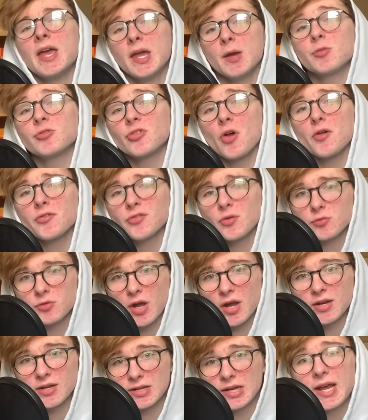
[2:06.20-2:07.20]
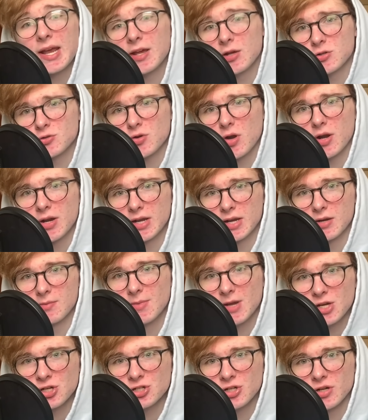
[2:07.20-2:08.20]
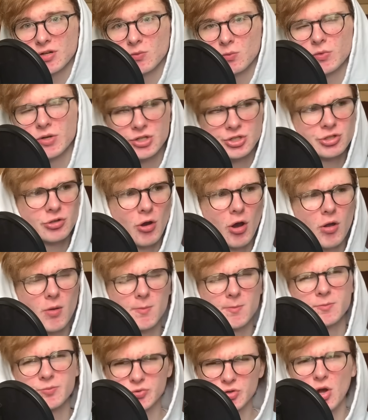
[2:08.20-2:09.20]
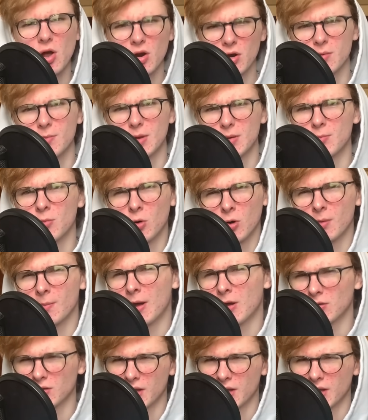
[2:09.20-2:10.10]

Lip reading: It was also done in hand-drawn animation, which I'll talk a bit more about